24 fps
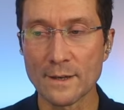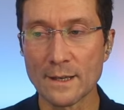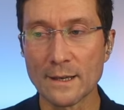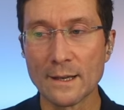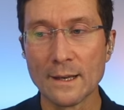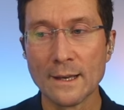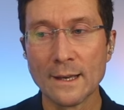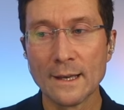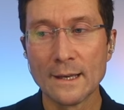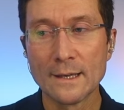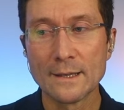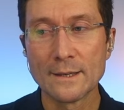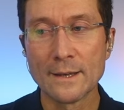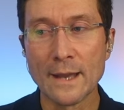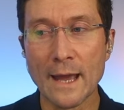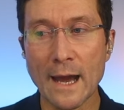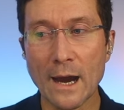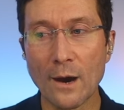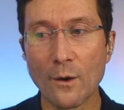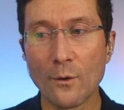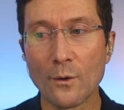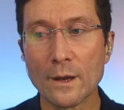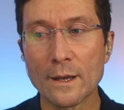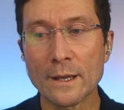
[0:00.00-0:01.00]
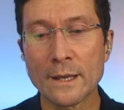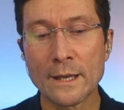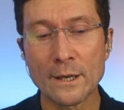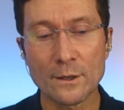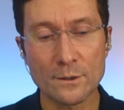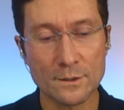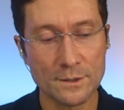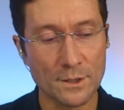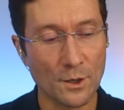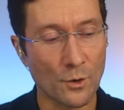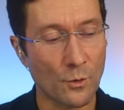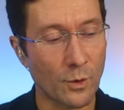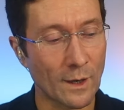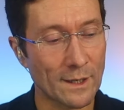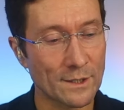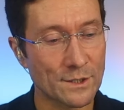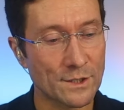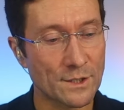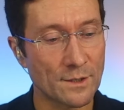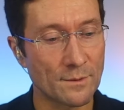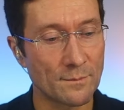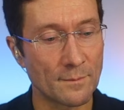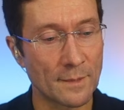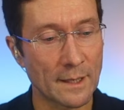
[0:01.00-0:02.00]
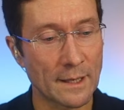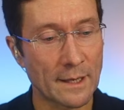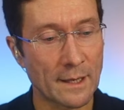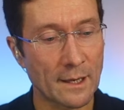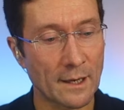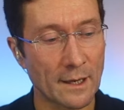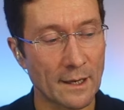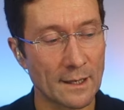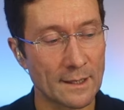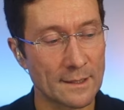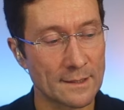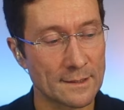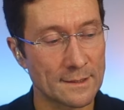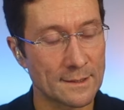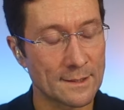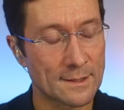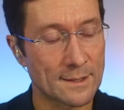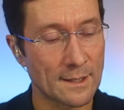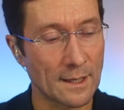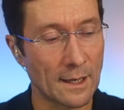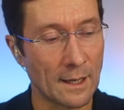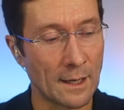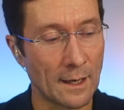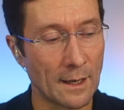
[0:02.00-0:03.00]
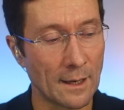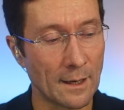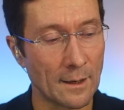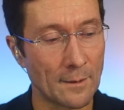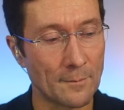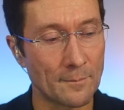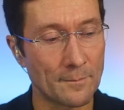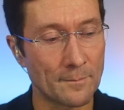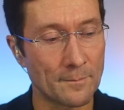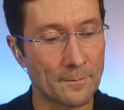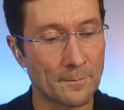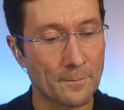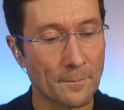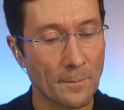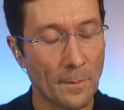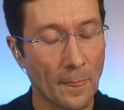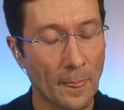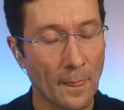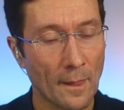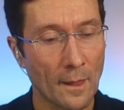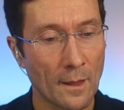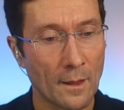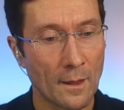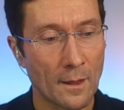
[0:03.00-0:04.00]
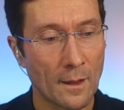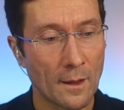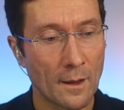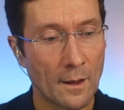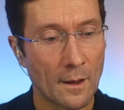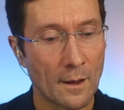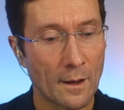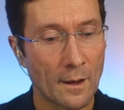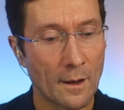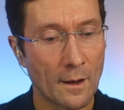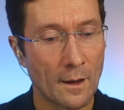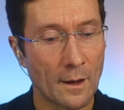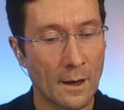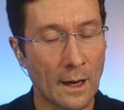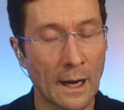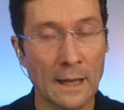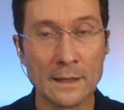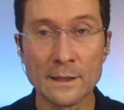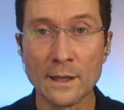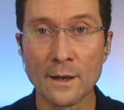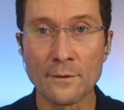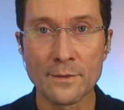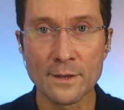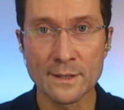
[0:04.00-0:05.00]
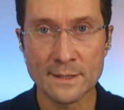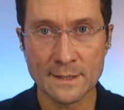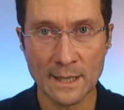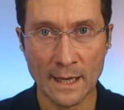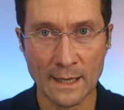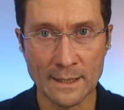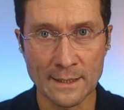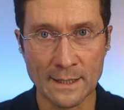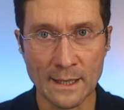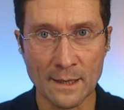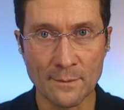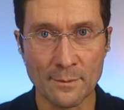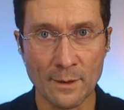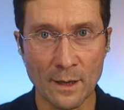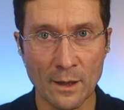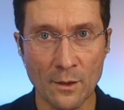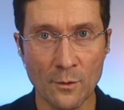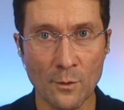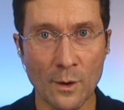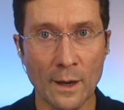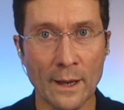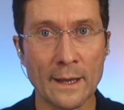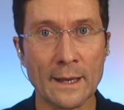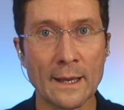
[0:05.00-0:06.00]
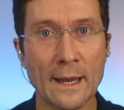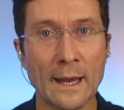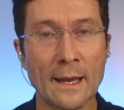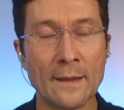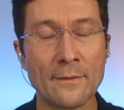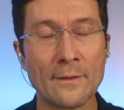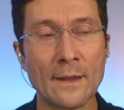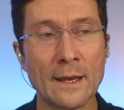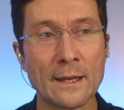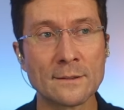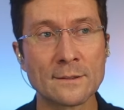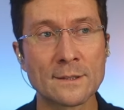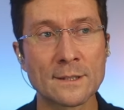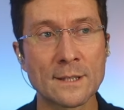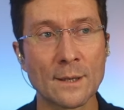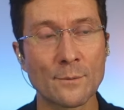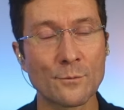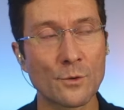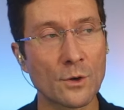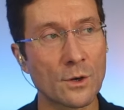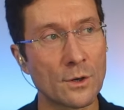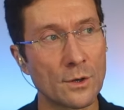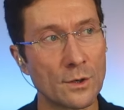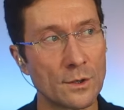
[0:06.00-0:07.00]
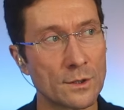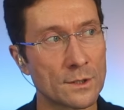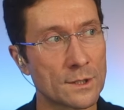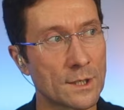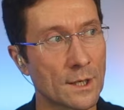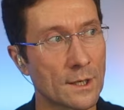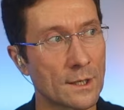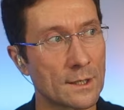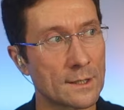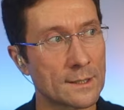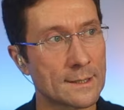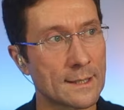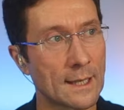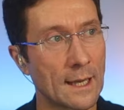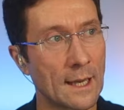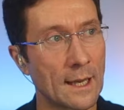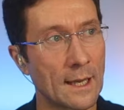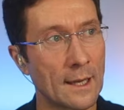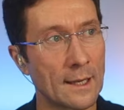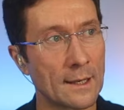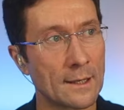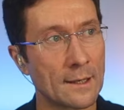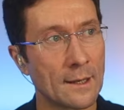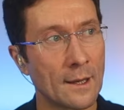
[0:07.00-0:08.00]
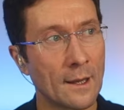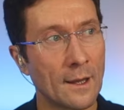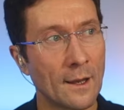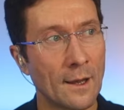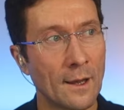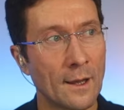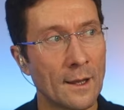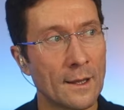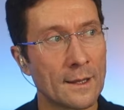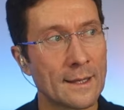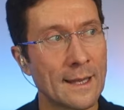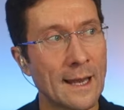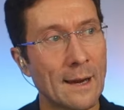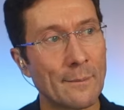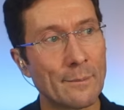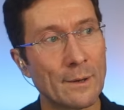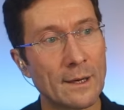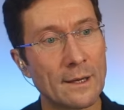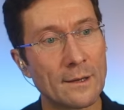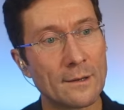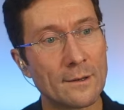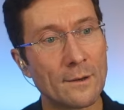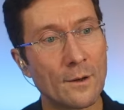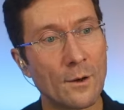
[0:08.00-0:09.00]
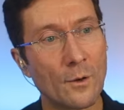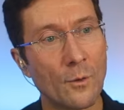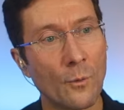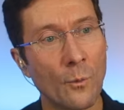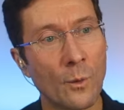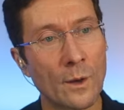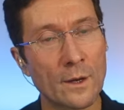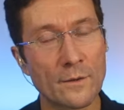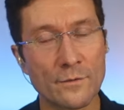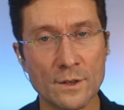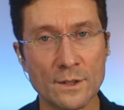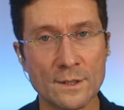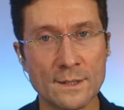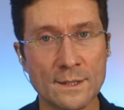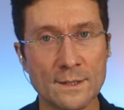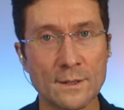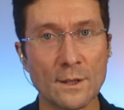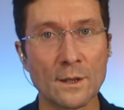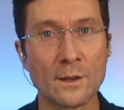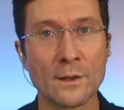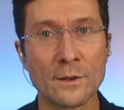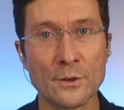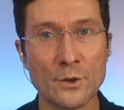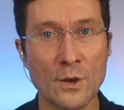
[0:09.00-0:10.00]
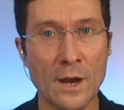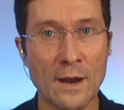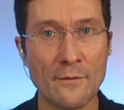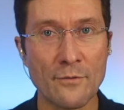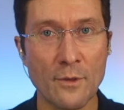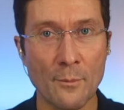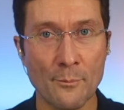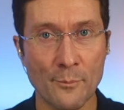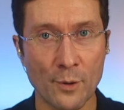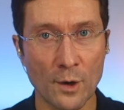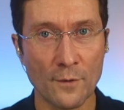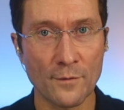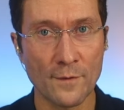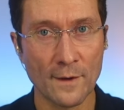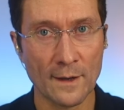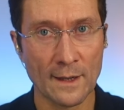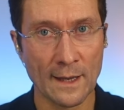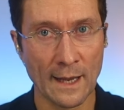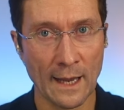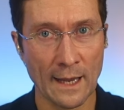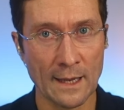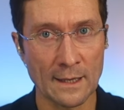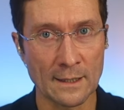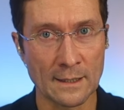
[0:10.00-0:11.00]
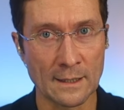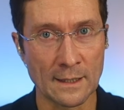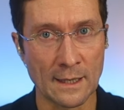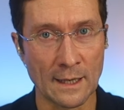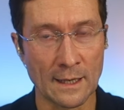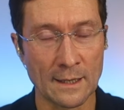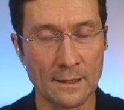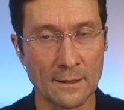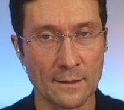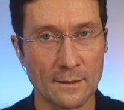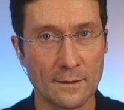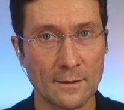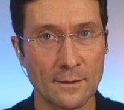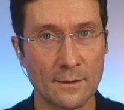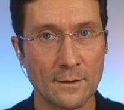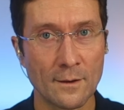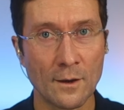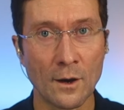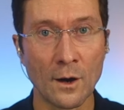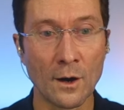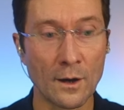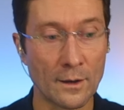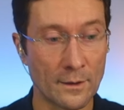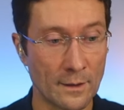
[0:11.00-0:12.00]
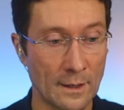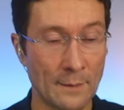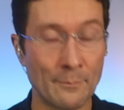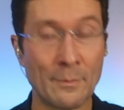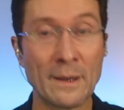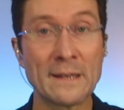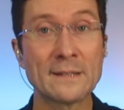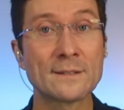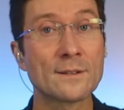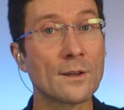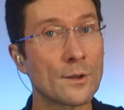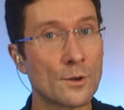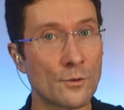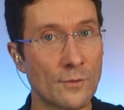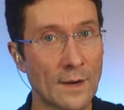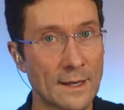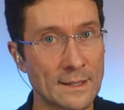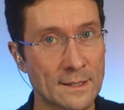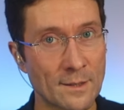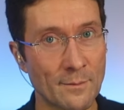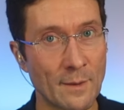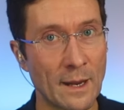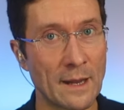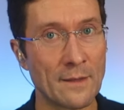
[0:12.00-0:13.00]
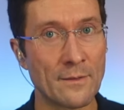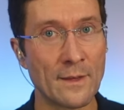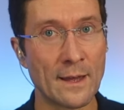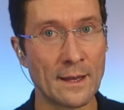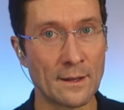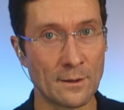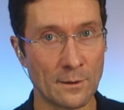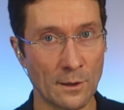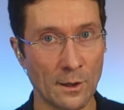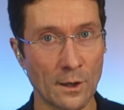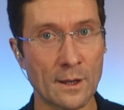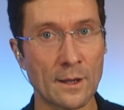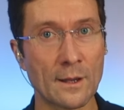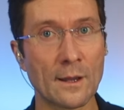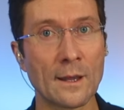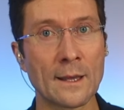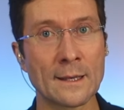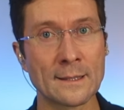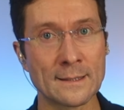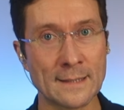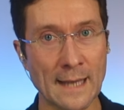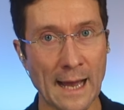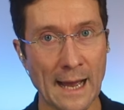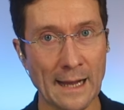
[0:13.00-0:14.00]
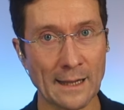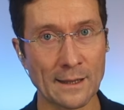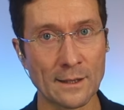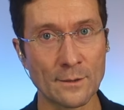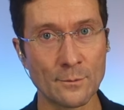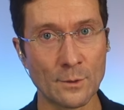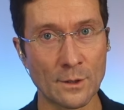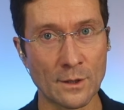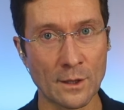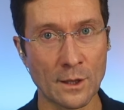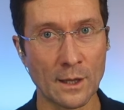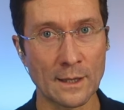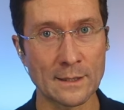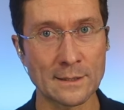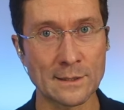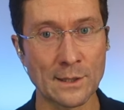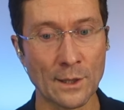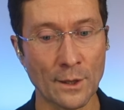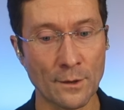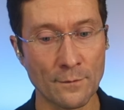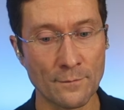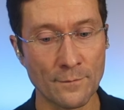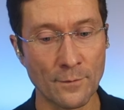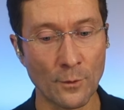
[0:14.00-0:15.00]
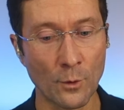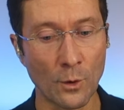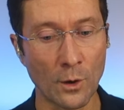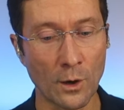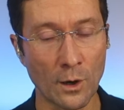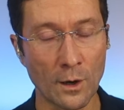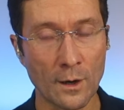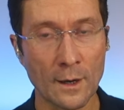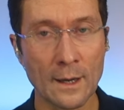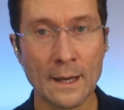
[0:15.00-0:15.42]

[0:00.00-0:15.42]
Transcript: it. Now, here's a question because I love this idea, by the way. And then some recruiters are going to say, "Yeah, but what if you have the perfect candidate on based on their resume? They look exactly what the client's looking for,